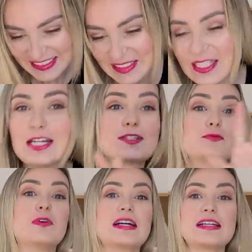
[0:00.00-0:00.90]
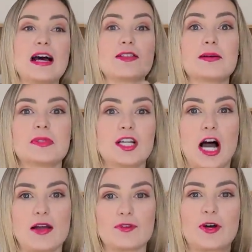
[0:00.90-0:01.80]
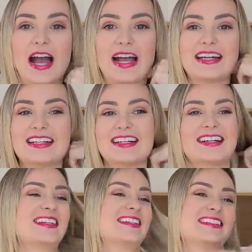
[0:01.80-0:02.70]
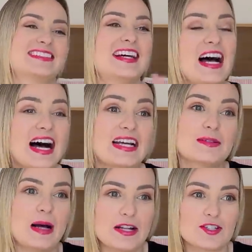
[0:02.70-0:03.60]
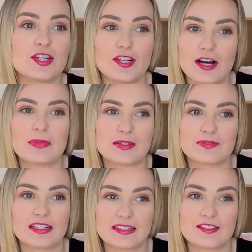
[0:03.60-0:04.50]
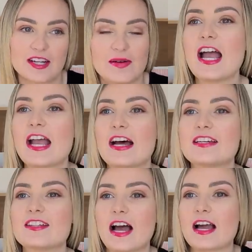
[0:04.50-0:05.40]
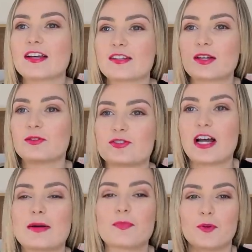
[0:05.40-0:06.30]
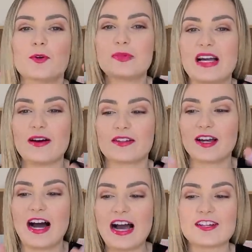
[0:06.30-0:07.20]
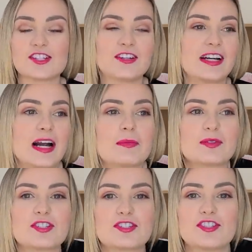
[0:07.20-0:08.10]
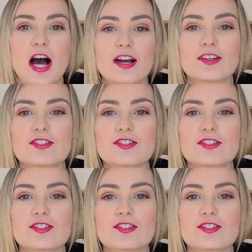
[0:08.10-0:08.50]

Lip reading: It's funny now that I'm alive, okay? I can imagine it not being funny at the time. And they're trying to pull me out of the high chair and I'm stuck.